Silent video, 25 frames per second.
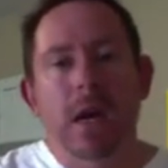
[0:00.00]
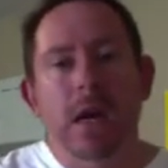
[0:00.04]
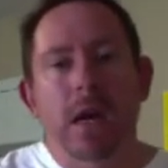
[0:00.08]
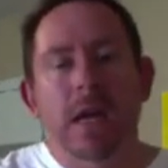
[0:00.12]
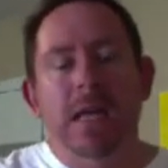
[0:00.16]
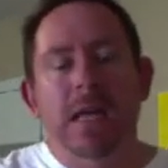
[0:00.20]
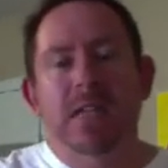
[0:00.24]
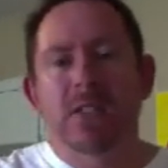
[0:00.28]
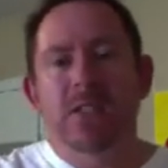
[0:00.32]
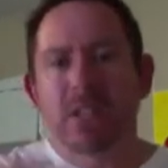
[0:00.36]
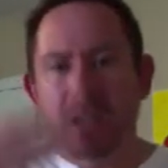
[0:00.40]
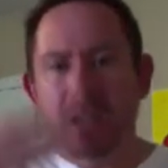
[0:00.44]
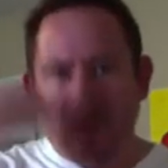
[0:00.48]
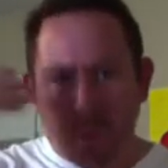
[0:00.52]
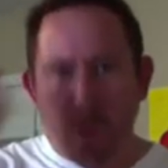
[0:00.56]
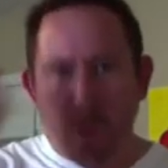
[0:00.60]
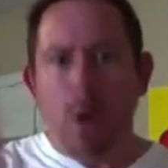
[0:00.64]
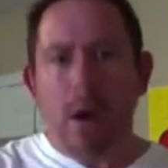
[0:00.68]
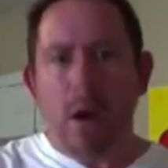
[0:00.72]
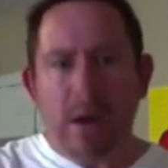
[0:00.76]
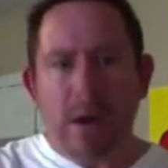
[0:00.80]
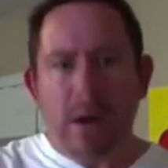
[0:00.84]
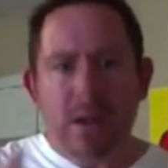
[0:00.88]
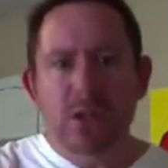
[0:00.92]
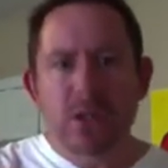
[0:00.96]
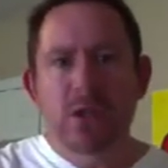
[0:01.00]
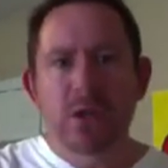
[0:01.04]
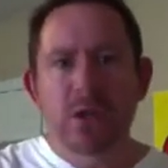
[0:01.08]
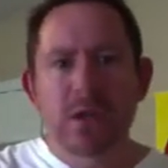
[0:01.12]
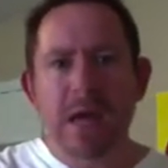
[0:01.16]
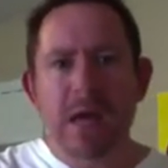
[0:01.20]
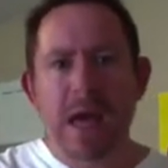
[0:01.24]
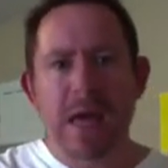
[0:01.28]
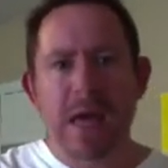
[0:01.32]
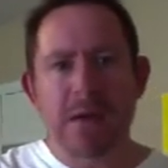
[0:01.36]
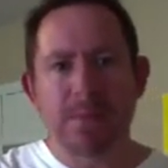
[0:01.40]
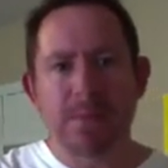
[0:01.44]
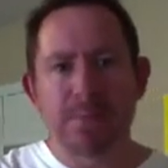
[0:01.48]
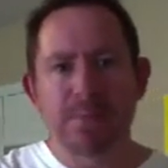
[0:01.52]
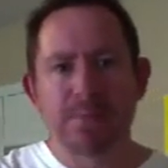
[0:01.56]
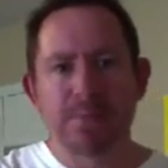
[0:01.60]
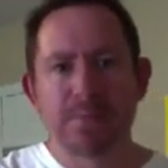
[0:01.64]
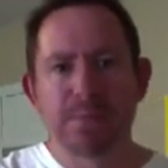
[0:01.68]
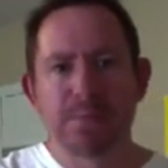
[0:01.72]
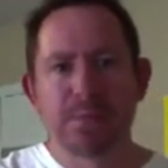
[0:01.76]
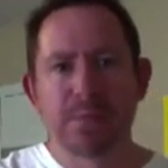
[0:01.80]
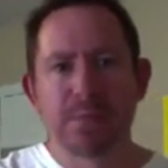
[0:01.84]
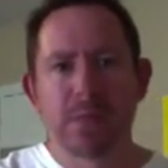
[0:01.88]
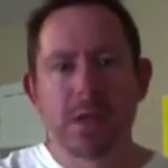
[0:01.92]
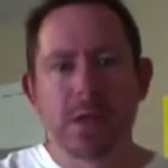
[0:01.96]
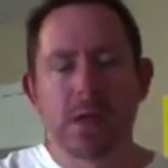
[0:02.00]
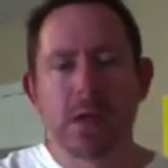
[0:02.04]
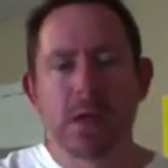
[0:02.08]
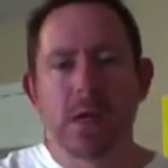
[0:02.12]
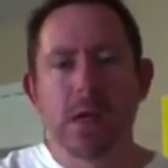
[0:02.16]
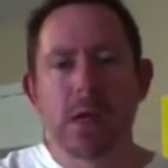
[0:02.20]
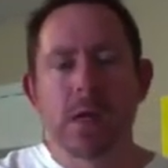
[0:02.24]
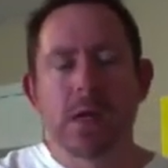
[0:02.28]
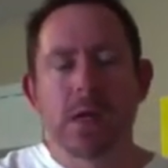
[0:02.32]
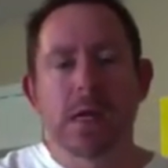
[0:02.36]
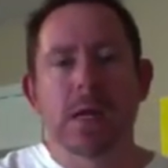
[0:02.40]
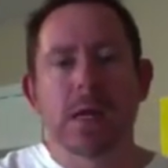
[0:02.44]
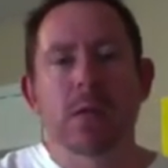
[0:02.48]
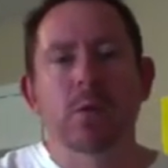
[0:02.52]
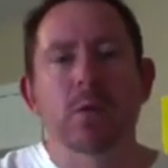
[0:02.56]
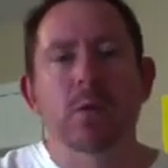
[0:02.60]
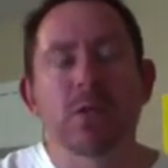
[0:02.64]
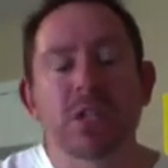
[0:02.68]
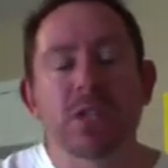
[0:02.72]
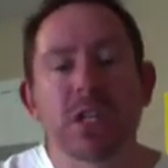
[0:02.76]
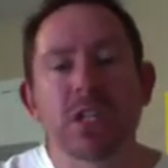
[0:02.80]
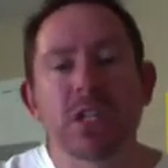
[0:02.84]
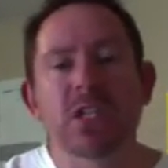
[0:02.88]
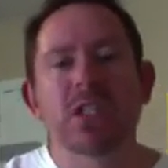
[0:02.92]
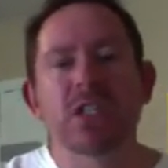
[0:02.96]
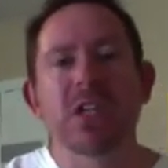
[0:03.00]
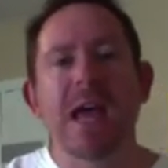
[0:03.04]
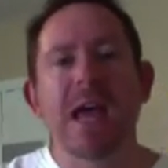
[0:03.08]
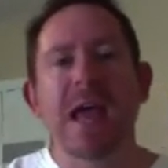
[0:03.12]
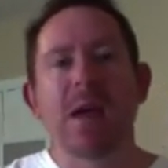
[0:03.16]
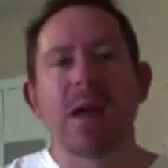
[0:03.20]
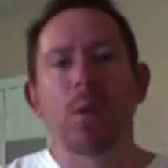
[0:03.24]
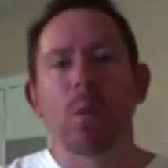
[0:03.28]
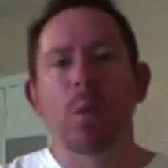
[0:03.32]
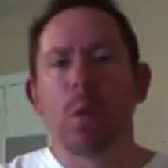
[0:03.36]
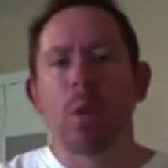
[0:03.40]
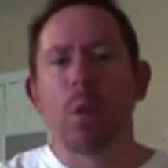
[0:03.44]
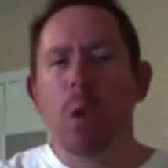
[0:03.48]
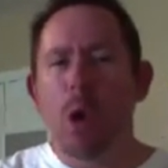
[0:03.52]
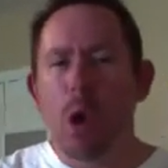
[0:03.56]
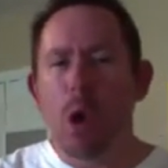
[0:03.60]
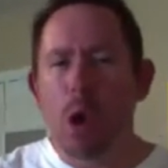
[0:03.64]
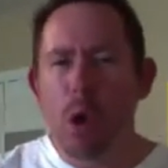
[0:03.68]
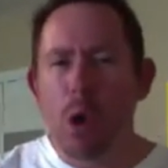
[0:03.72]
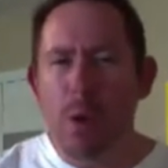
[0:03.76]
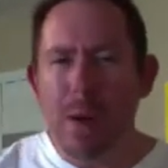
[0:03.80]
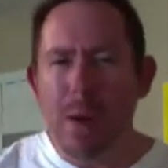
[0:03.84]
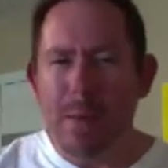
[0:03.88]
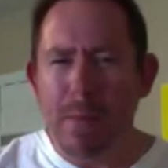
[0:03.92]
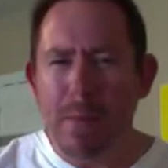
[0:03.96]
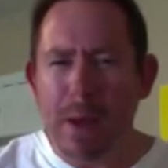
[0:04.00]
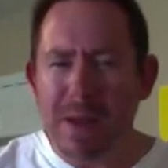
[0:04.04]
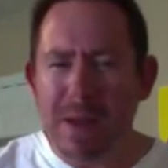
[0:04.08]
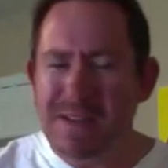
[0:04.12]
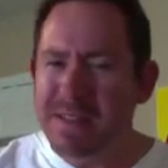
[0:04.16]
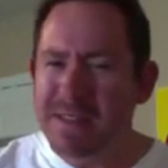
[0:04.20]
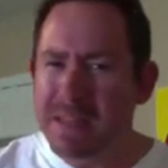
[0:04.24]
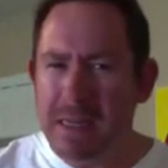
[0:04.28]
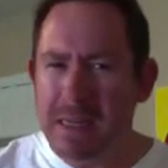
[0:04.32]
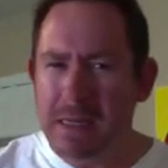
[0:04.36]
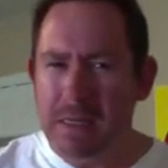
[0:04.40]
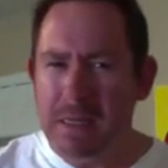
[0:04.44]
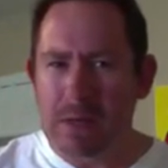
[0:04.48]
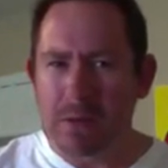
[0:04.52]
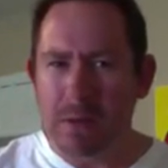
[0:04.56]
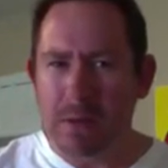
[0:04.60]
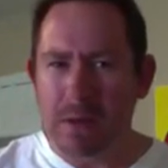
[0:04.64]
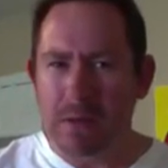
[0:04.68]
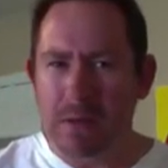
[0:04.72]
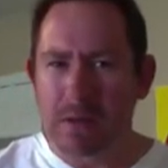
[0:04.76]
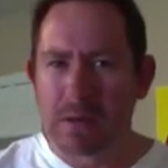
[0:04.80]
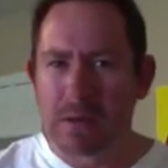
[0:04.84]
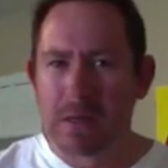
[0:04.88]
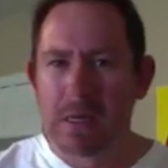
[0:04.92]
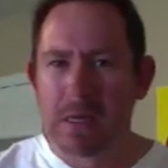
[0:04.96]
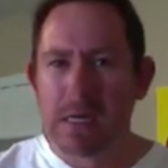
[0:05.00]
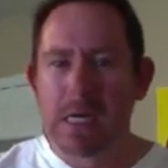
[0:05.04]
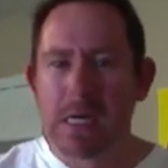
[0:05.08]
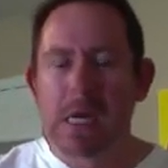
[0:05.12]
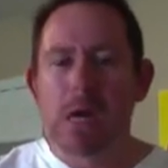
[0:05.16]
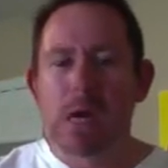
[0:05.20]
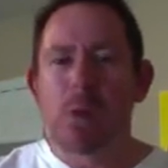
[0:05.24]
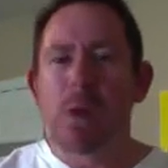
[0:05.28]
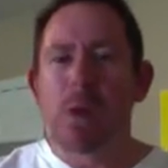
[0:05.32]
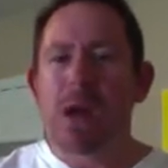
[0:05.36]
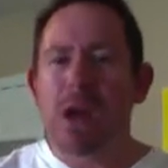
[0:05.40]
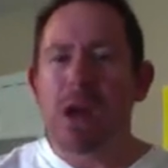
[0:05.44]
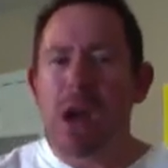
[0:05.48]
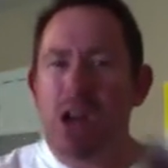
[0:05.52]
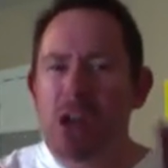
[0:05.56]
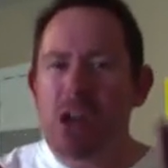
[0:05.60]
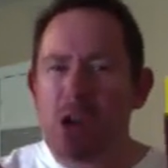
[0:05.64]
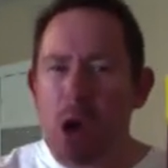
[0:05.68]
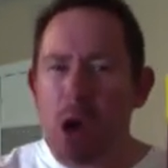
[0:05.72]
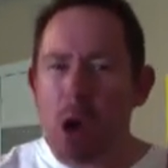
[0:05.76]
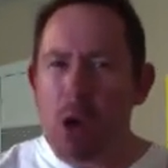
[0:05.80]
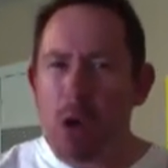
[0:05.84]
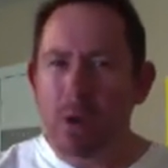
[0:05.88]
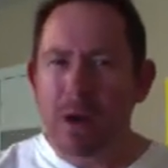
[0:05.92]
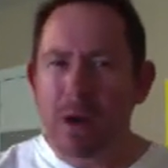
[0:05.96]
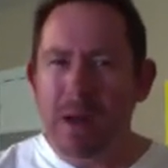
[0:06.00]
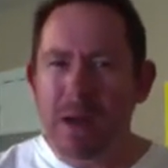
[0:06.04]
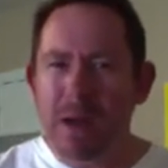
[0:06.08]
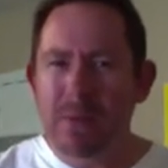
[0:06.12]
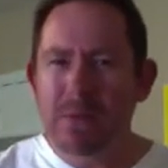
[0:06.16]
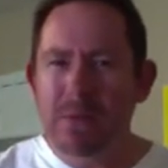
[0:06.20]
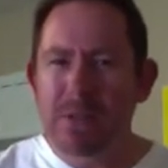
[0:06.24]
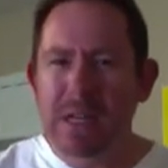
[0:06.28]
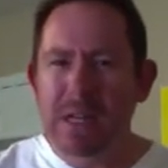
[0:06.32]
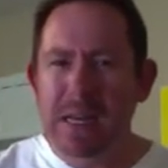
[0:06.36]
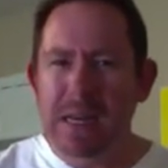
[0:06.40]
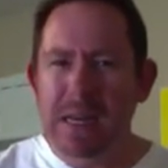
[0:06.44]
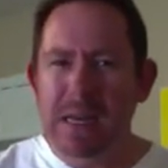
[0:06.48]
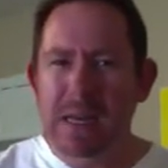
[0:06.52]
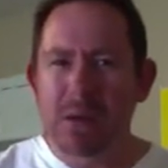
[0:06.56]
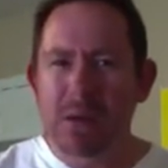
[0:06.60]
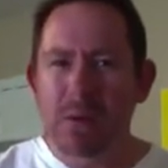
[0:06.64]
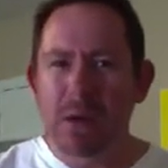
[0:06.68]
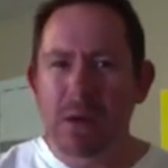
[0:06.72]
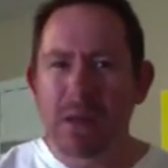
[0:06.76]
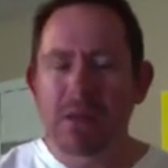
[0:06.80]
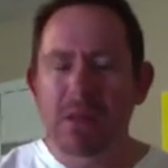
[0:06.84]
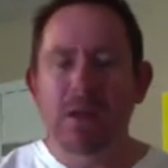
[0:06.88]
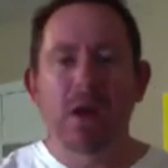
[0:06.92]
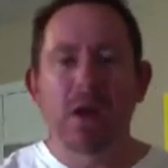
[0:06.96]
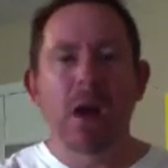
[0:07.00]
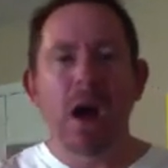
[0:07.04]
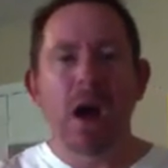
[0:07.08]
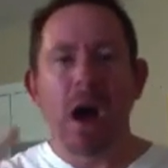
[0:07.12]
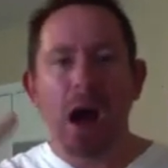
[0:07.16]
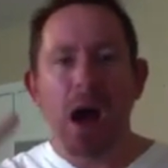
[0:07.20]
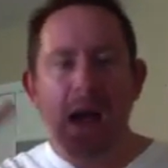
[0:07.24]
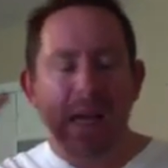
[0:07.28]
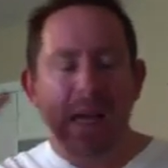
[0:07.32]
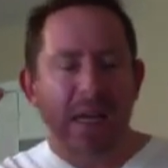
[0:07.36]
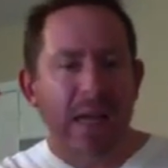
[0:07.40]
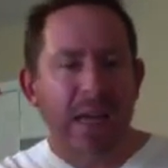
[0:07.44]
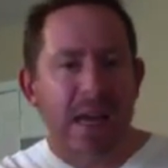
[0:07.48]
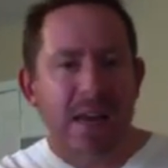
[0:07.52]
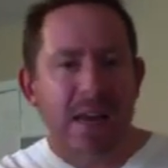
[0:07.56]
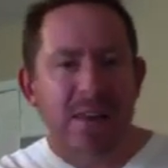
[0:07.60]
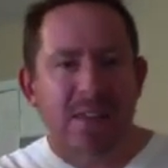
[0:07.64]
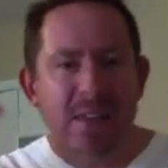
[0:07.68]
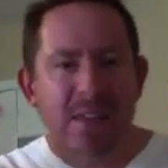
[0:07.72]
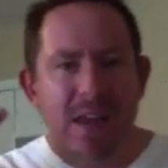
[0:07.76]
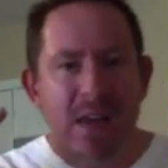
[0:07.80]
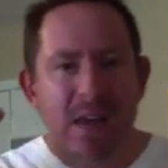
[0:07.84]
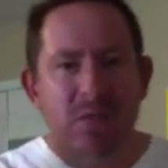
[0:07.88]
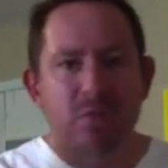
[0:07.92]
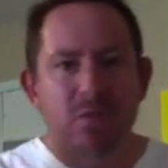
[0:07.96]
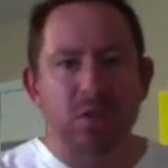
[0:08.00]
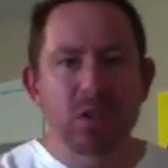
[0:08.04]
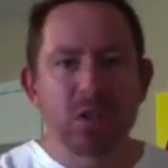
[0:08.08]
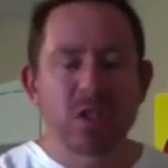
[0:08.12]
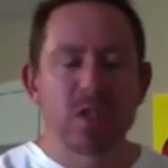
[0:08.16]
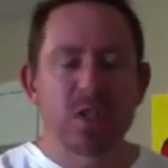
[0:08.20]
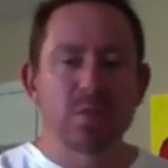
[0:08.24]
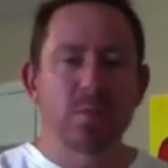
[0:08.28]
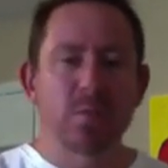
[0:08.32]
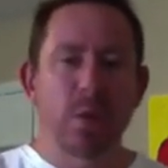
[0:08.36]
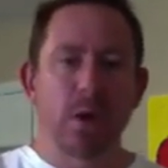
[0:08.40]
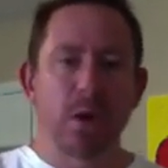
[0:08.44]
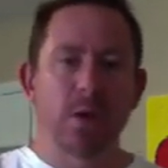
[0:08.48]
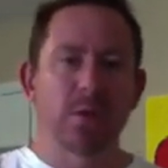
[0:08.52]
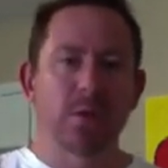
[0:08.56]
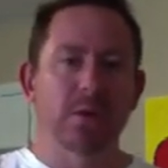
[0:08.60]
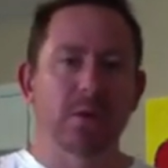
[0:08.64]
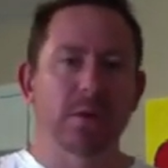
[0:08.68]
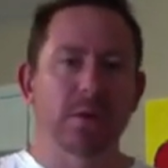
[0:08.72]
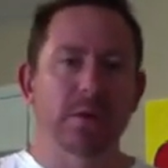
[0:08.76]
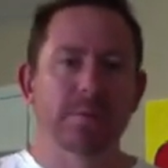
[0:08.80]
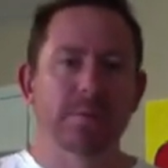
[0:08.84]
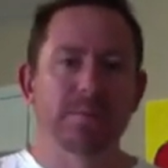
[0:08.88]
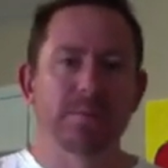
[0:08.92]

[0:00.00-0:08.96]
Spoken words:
he says, "What is your name?" In other words, he's saying, "Who am I dealing with?" When I know what I'm dealing with, I can then respond.